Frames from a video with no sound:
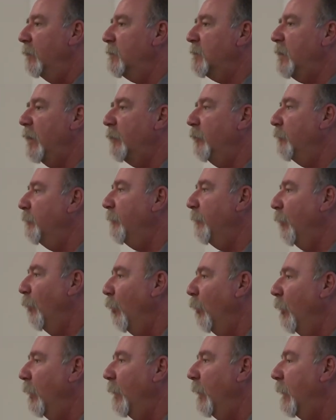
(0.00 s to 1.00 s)
Southern
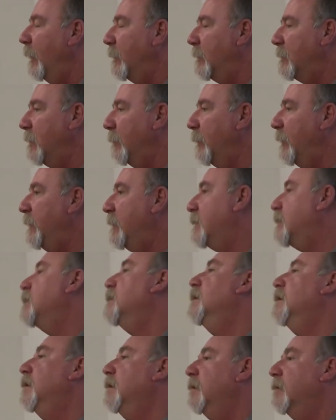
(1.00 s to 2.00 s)
Florida, and some of
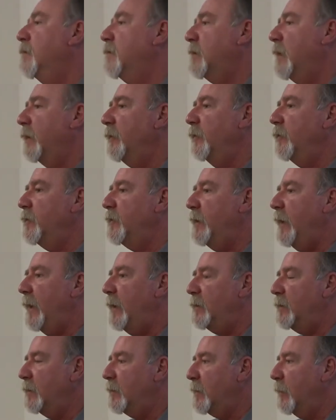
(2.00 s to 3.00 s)
these southern
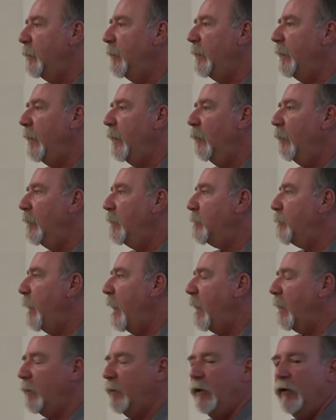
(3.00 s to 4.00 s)
states and some of the areas
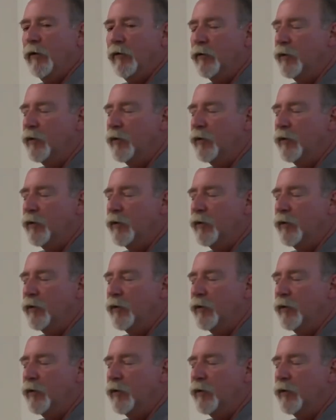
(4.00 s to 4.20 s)
back,